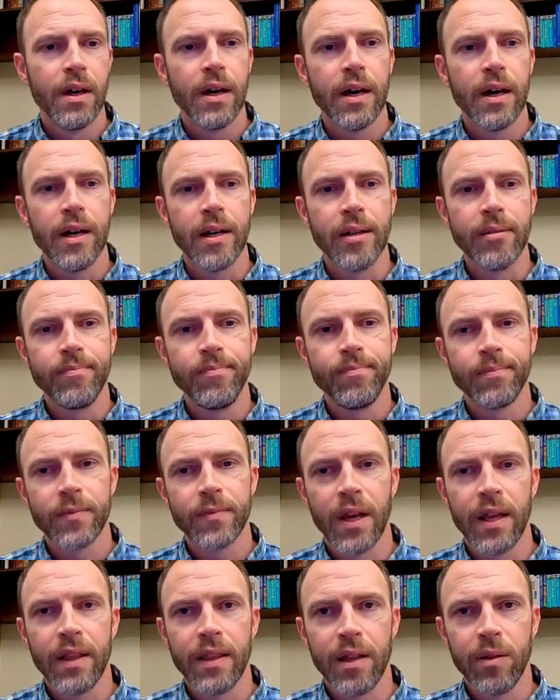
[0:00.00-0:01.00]

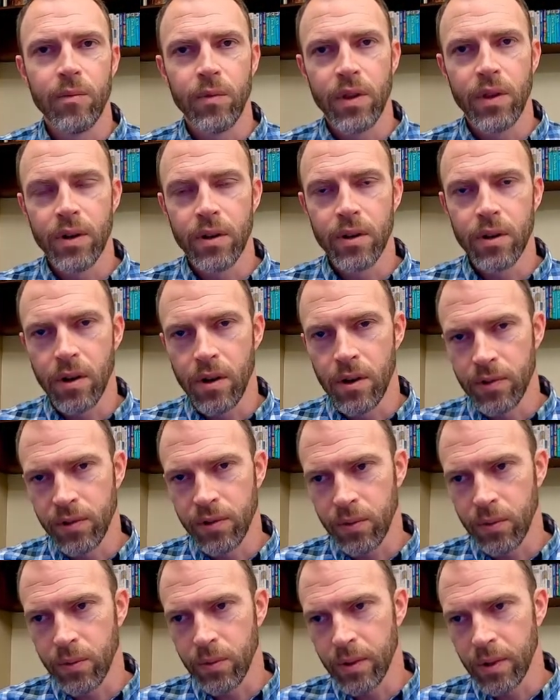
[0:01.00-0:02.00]
And then there are
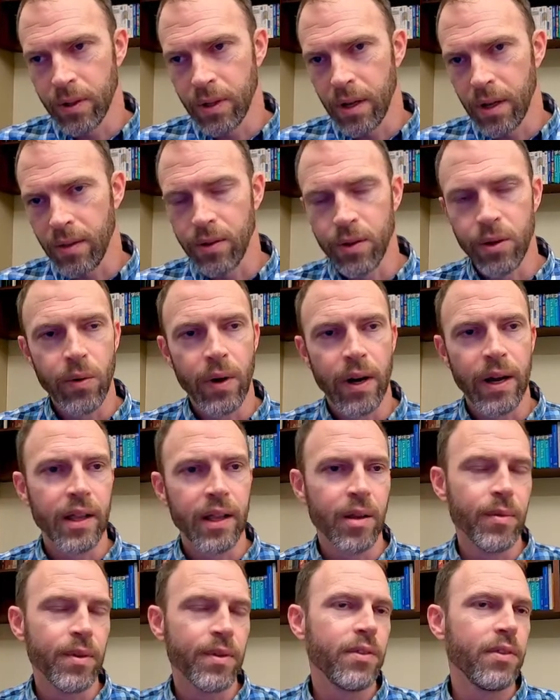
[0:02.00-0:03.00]
also other UI
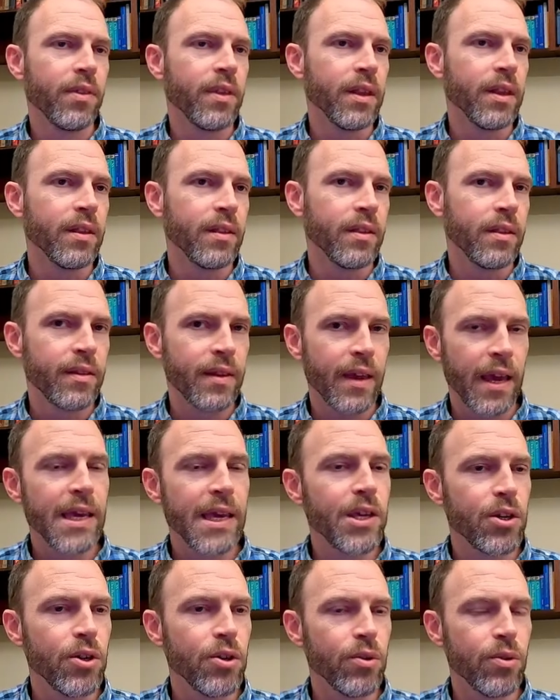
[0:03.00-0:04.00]
elements that
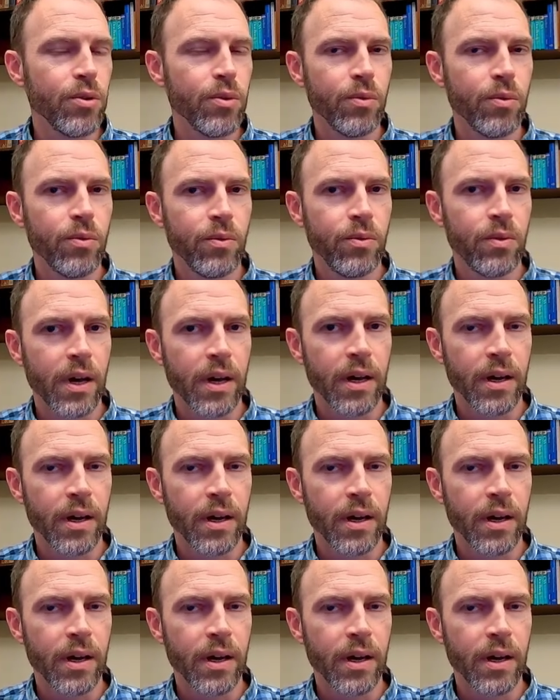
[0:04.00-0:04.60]
take you